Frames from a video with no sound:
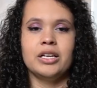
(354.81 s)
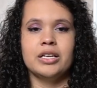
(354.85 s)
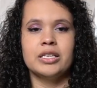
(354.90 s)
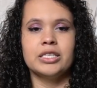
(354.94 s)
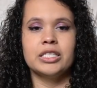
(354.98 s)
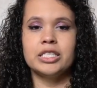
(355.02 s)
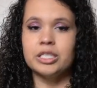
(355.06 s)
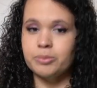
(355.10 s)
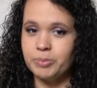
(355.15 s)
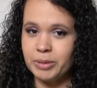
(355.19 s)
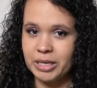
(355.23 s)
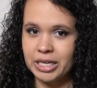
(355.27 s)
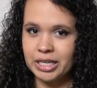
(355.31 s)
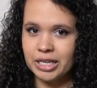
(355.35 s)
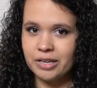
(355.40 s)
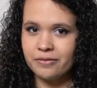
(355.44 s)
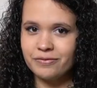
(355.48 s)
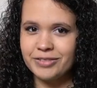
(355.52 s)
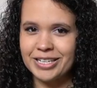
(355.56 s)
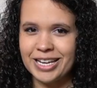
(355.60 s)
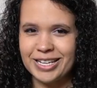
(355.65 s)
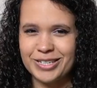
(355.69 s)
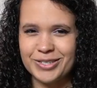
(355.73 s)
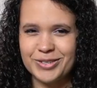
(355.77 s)
Speaking
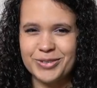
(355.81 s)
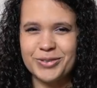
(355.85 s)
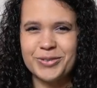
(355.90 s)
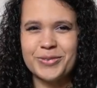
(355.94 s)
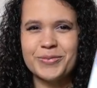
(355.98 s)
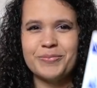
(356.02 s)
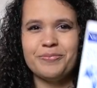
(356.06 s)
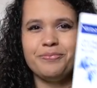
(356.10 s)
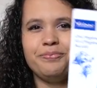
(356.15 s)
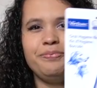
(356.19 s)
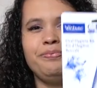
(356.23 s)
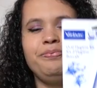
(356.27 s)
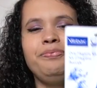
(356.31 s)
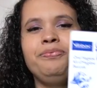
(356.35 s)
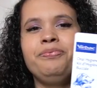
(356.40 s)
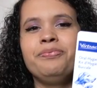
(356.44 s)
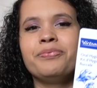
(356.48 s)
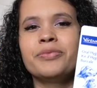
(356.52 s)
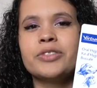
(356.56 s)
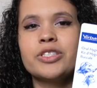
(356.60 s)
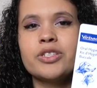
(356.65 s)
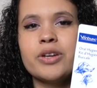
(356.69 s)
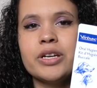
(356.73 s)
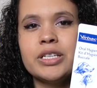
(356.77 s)
of dental,
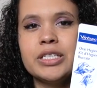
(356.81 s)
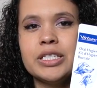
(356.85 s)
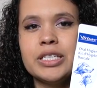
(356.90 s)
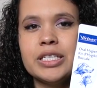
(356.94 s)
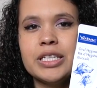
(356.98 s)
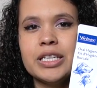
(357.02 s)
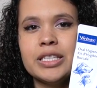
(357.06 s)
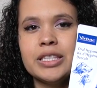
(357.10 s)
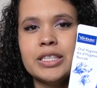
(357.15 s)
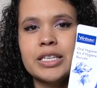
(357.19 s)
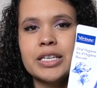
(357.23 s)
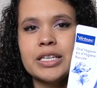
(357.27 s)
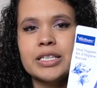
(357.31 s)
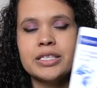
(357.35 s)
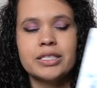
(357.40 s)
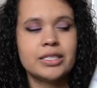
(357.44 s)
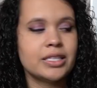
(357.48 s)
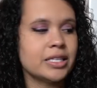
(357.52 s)
so I did get this.